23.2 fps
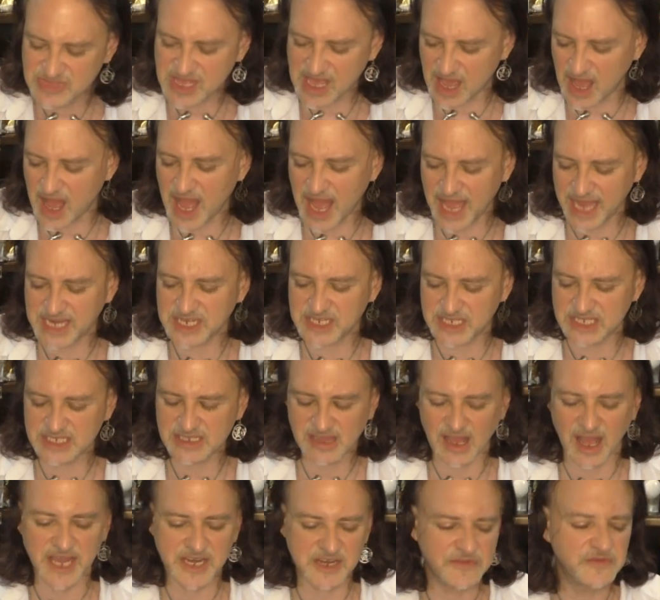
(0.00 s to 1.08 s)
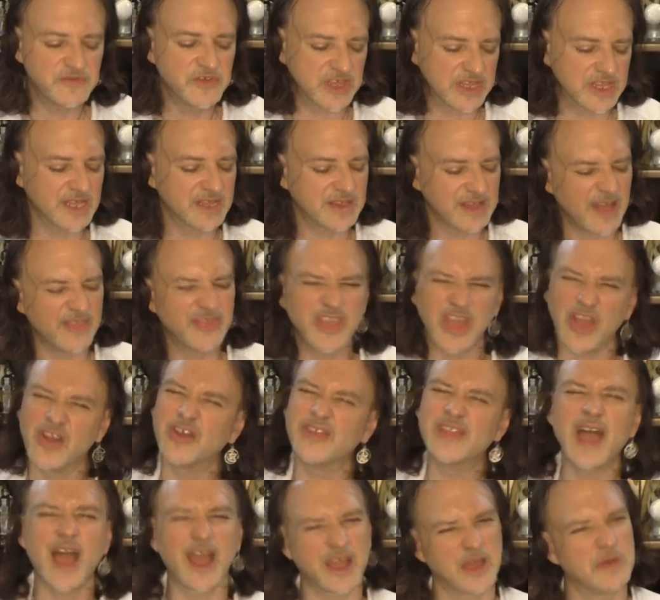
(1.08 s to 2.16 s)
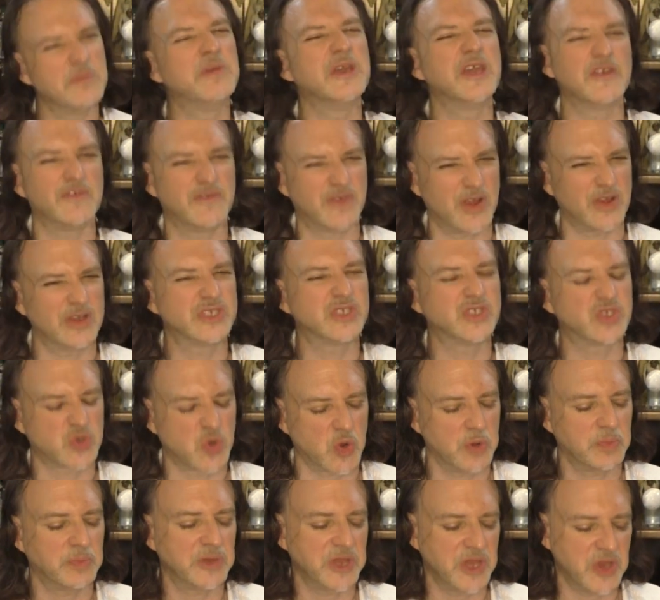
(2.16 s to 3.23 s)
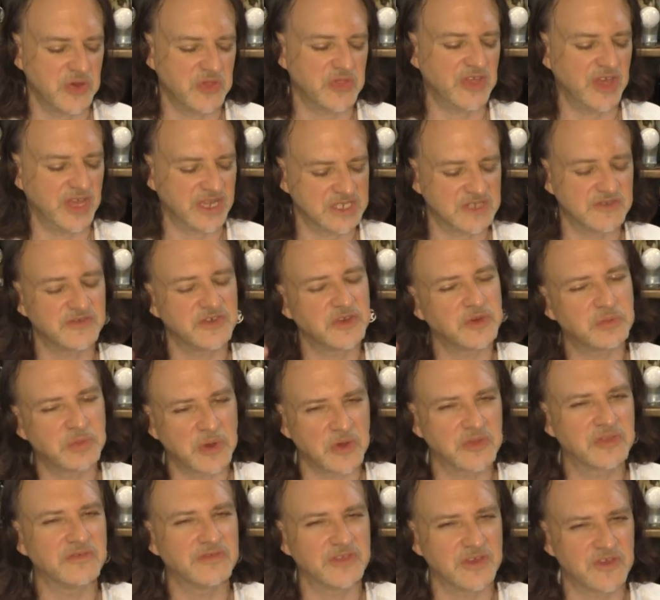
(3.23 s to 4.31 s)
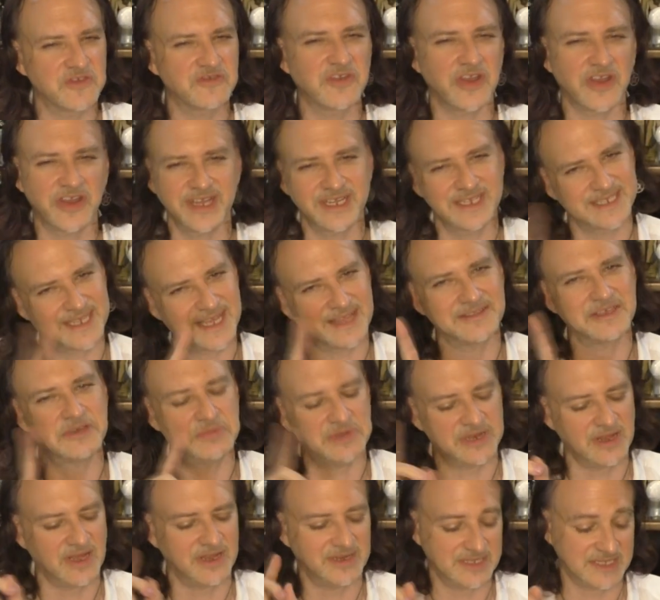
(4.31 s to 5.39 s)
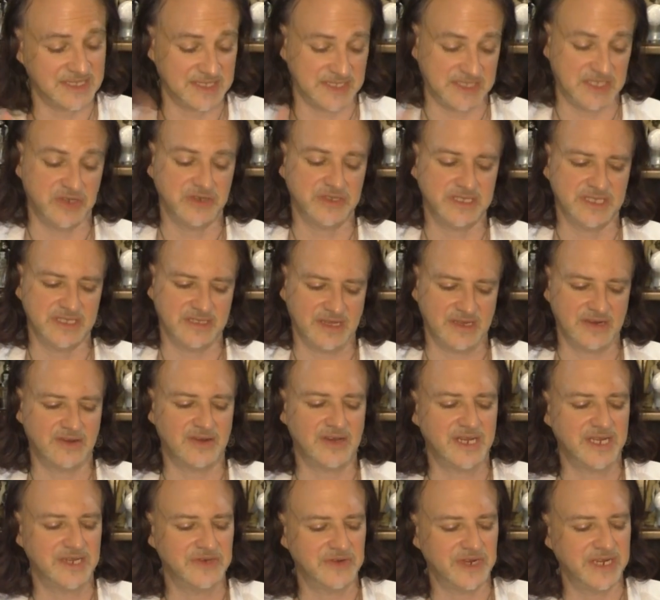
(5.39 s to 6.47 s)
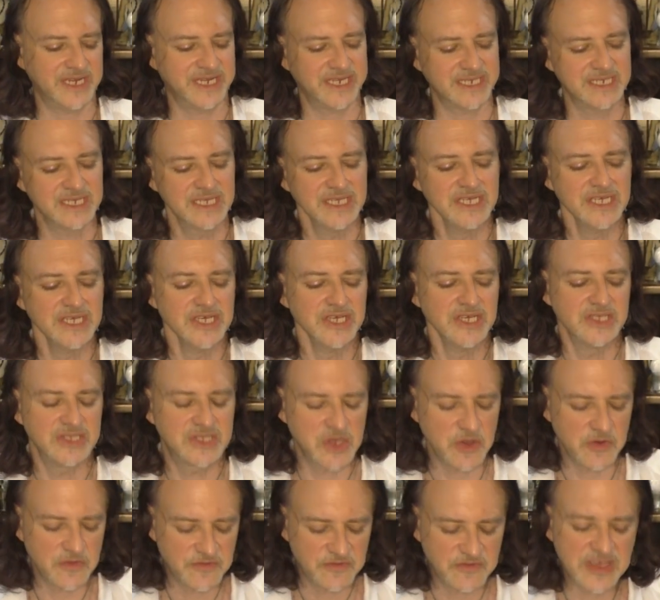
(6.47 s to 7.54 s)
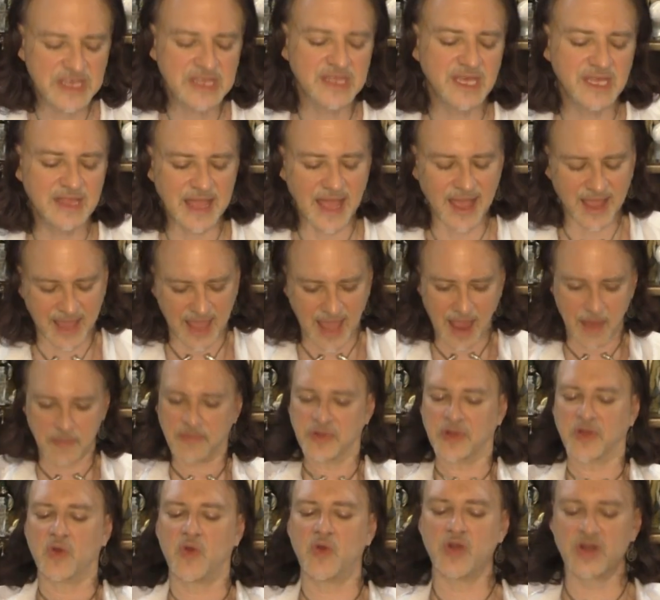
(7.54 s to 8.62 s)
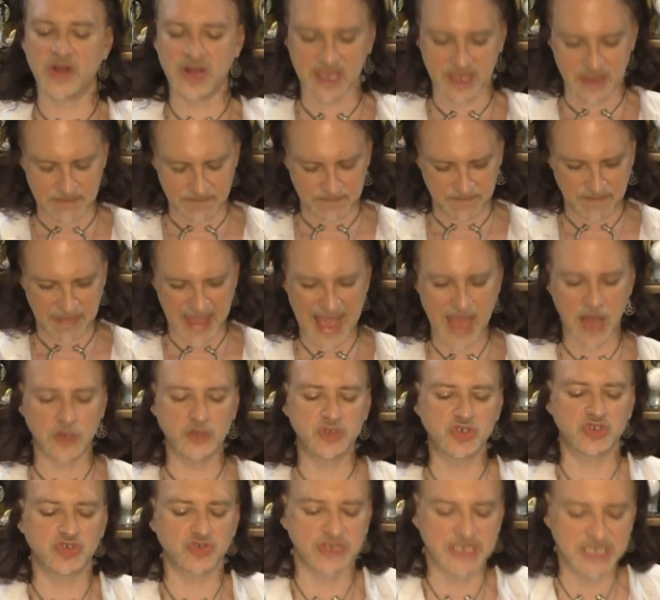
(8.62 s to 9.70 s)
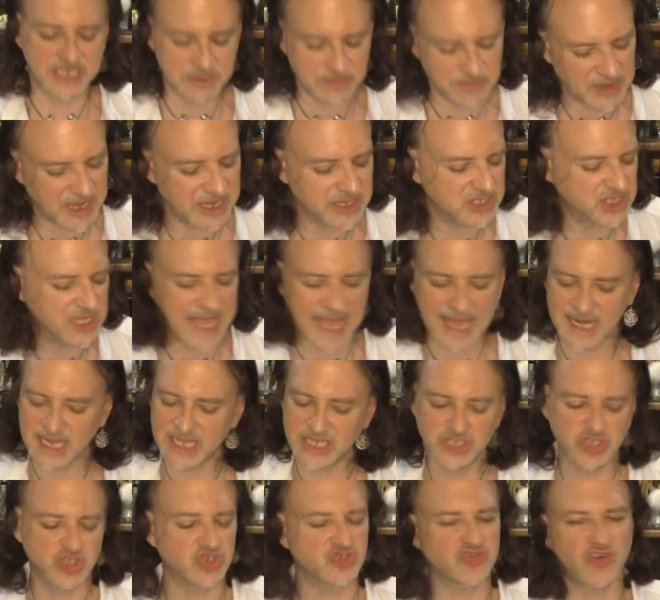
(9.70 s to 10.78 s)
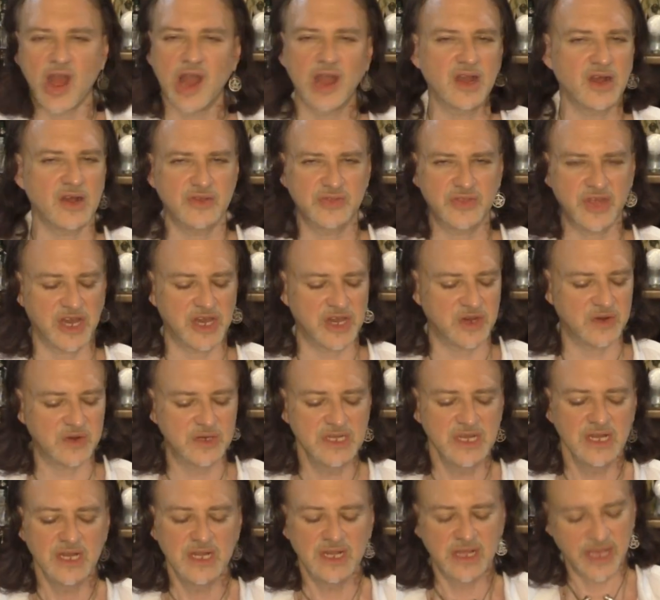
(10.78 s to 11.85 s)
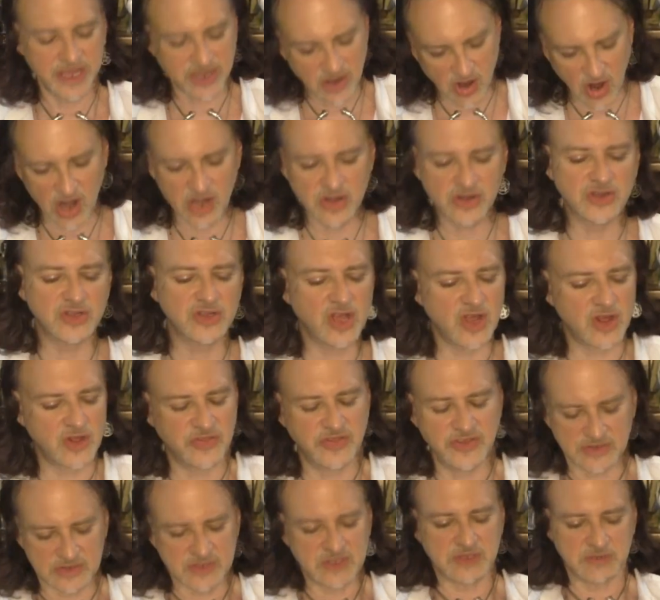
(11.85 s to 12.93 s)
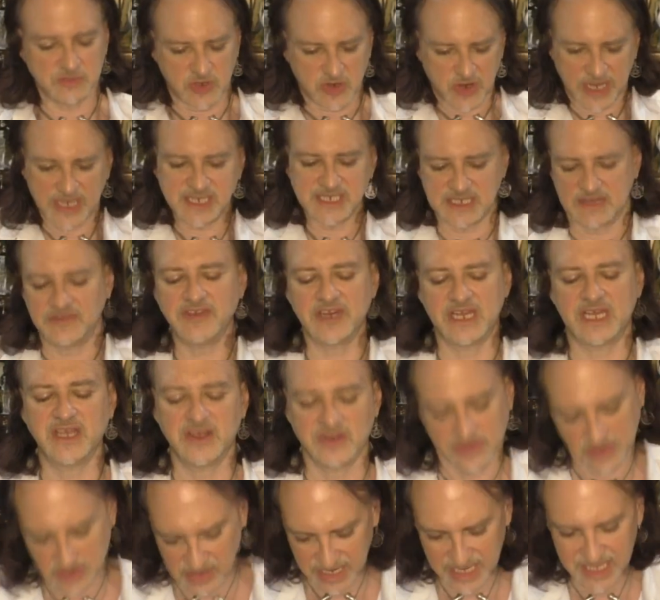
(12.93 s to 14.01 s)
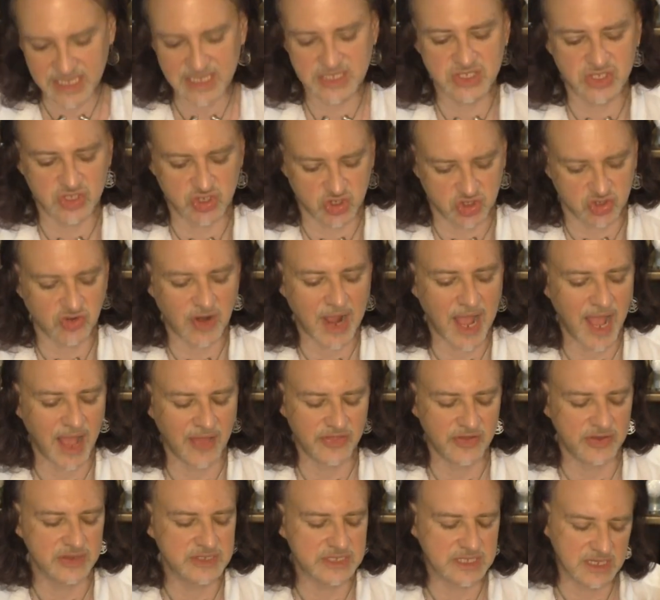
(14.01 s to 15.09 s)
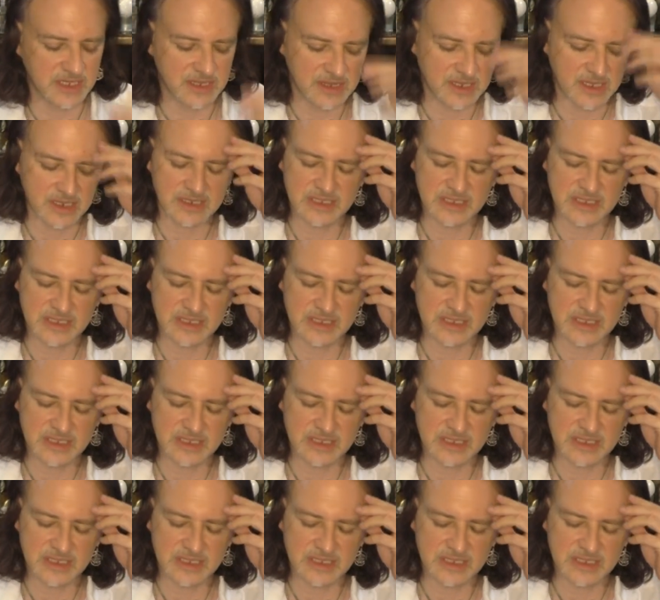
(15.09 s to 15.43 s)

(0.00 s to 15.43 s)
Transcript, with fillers: kind of feeling that there, and that can be a very Scorpio thing, to feel both of those very intently, but not necessarily let on, right? So feeling that Capricornian boundary, but getting stronger though. Like Cardinal Earth, there's some creativity here. There is strength. There's a